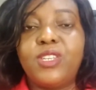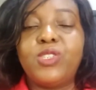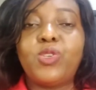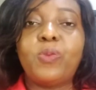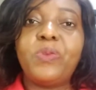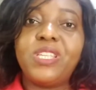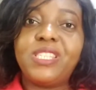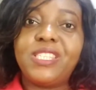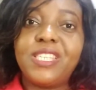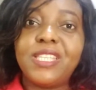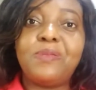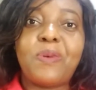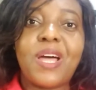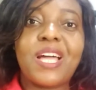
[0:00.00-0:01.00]
So please
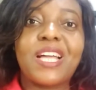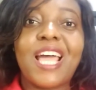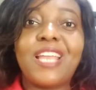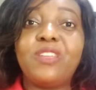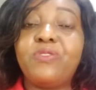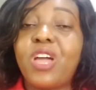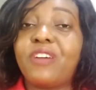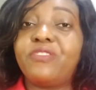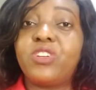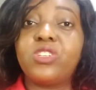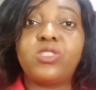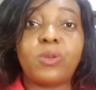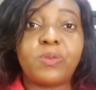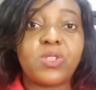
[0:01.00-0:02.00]
sit back, and if you have not
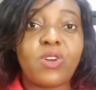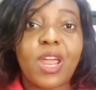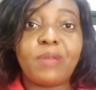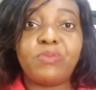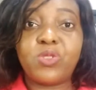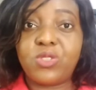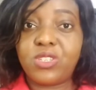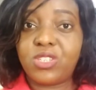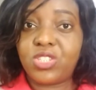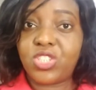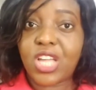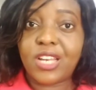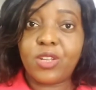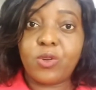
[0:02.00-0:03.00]
subscribed to this
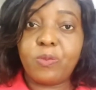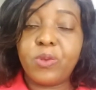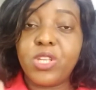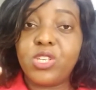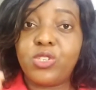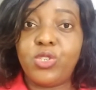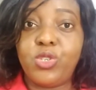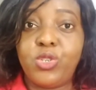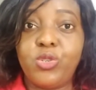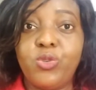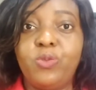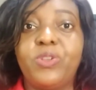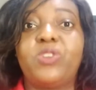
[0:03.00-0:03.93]
channel, please do,